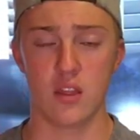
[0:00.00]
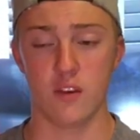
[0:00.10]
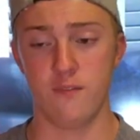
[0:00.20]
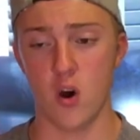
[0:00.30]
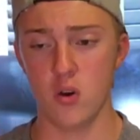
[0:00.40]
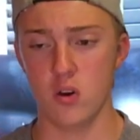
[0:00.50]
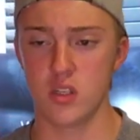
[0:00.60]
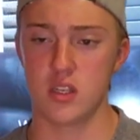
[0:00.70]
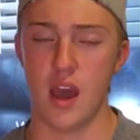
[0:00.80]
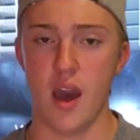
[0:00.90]
The
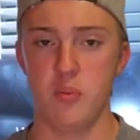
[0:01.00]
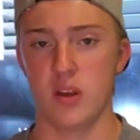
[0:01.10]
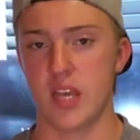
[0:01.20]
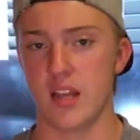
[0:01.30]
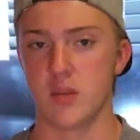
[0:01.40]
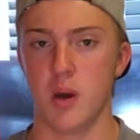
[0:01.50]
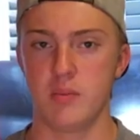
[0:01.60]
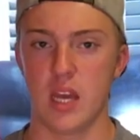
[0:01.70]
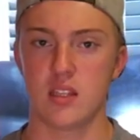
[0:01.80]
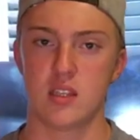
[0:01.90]
Photos app has had some
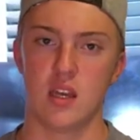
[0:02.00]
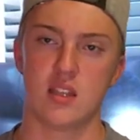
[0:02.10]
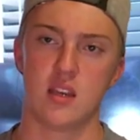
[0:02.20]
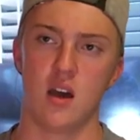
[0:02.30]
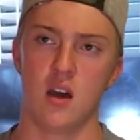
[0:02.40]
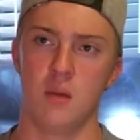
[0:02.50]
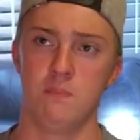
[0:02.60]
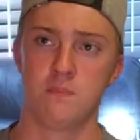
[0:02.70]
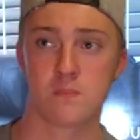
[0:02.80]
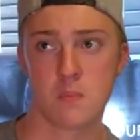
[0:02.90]
updates. You
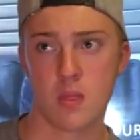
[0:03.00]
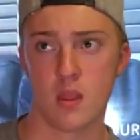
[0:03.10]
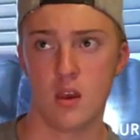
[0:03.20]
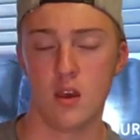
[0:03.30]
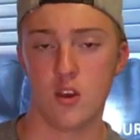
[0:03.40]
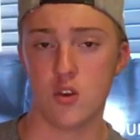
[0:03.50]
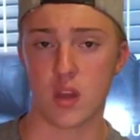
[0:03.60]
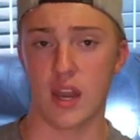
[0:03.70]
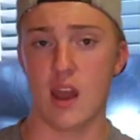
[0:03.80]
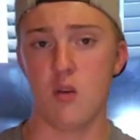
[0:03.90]

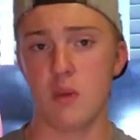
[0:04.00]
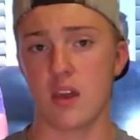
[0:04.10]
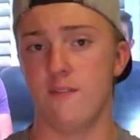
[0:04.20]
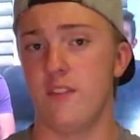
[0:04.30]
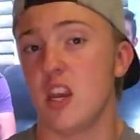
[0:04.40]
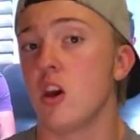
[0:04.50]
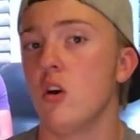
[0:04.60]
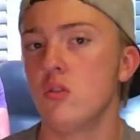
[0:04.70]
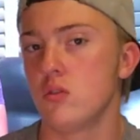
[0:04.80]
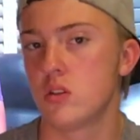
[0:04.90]
can now make
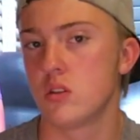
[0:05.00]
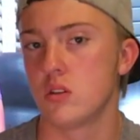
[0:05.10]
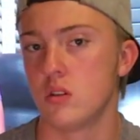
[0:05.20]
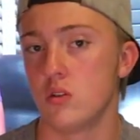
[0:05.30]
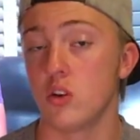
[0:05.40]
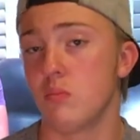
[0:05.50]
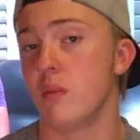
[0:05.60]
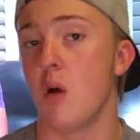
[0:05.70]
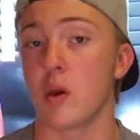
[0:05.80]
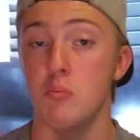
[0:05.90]
videos, you can
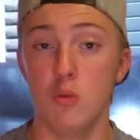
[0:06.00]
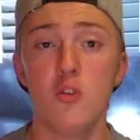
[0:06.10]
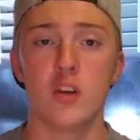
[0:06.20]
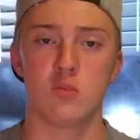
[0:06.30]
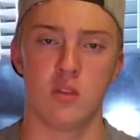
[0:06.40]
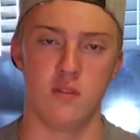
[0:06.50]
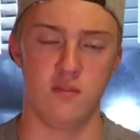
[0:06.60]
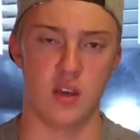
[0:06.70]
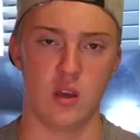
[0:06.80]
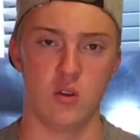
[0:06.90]
now make movies with
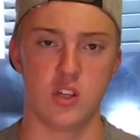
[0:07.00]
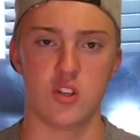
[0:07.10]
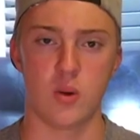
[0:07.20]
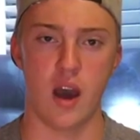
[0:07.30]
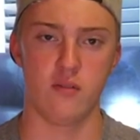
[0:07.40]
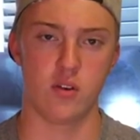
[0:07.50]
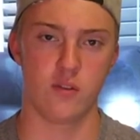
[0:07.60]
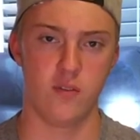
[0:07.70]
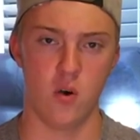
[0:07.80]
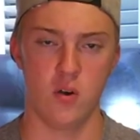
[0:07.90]
the videos that you have on
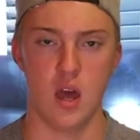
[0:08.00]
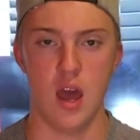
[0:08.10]
your phone.